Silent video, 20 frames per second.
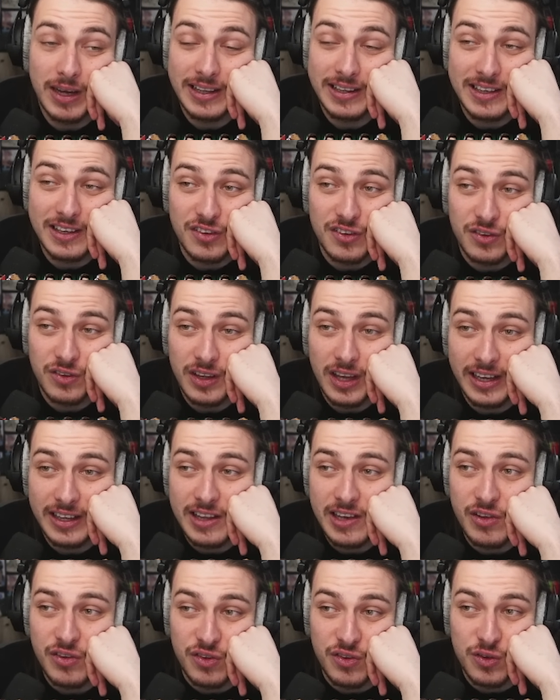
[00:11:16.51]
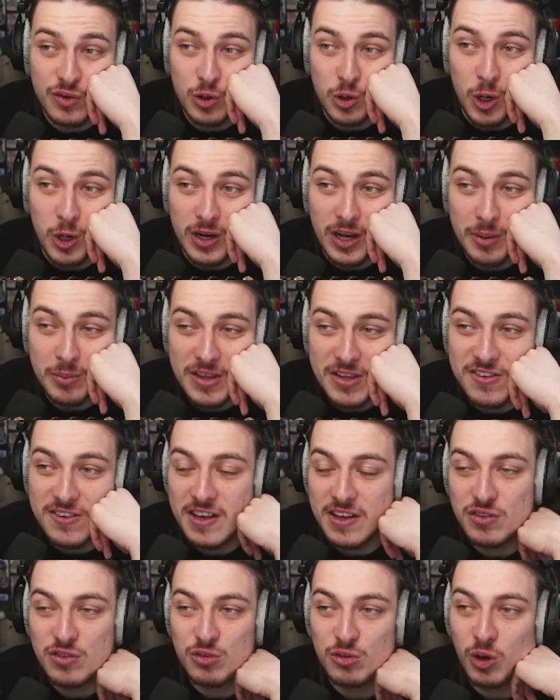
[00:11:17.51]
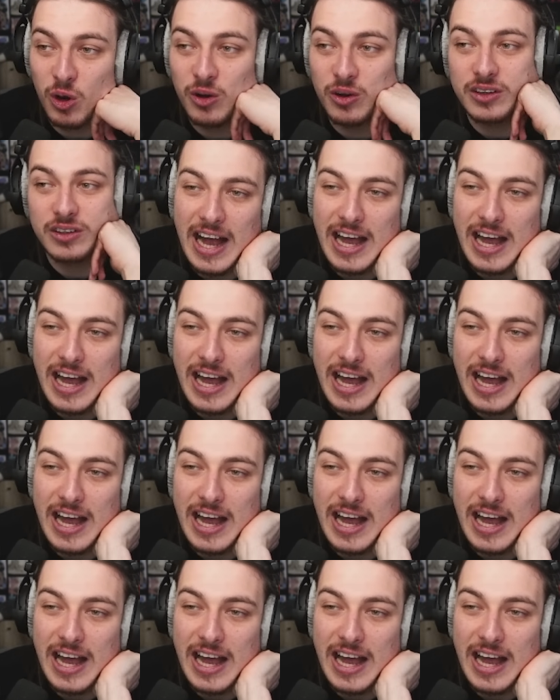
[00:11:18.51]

I think it's strong. I'm gonna say it's strong.